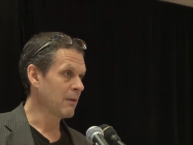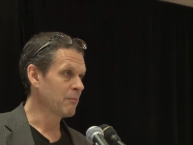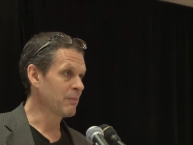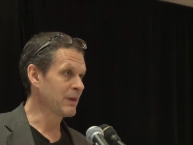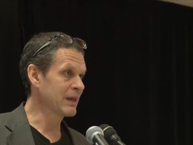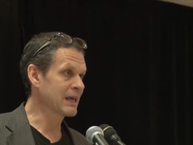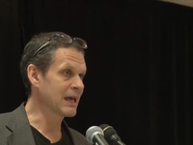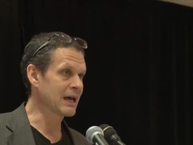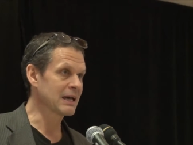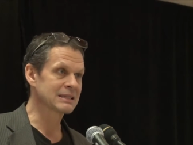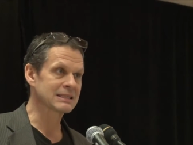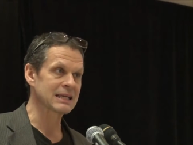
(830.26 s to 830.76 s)

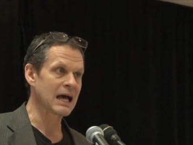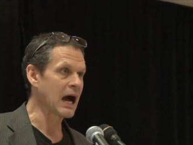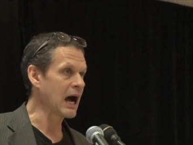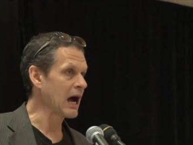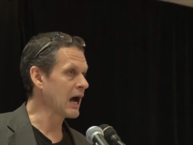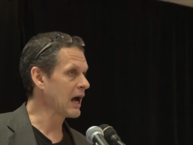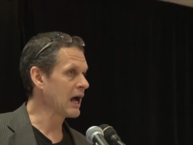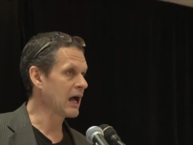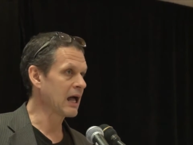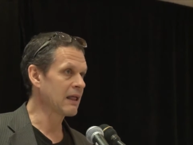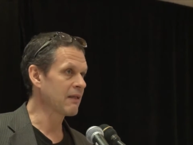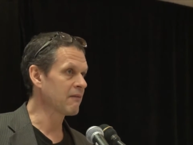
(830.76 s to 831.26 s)
Because
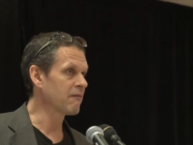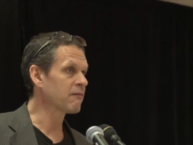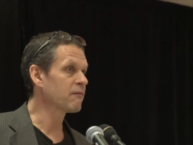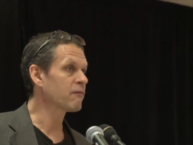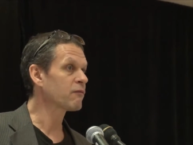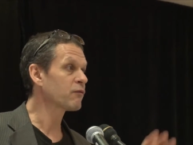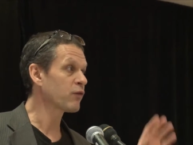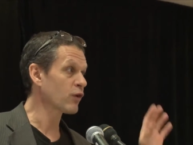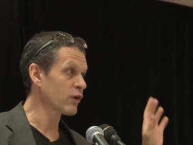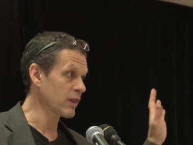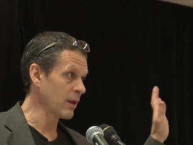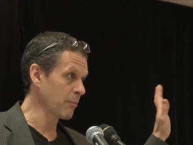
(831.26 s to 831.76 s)

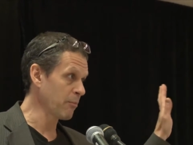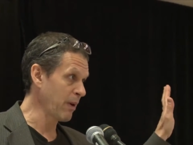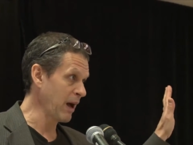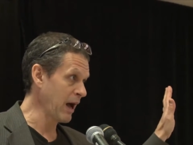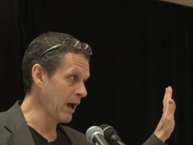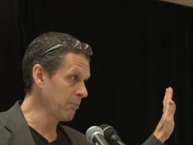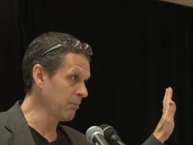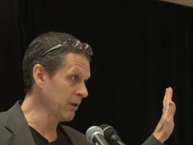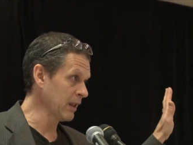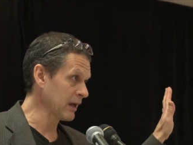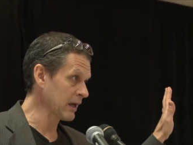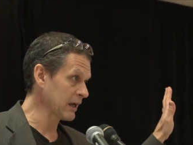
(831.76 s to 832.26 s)
for the
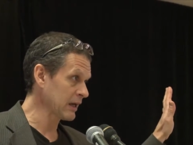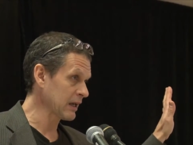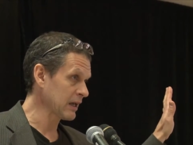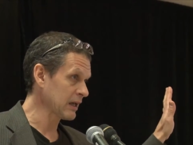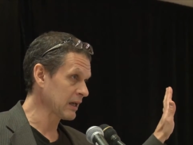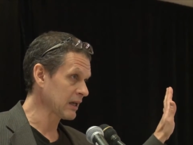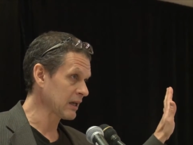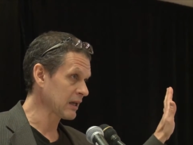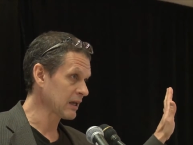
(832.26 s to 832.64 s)
public,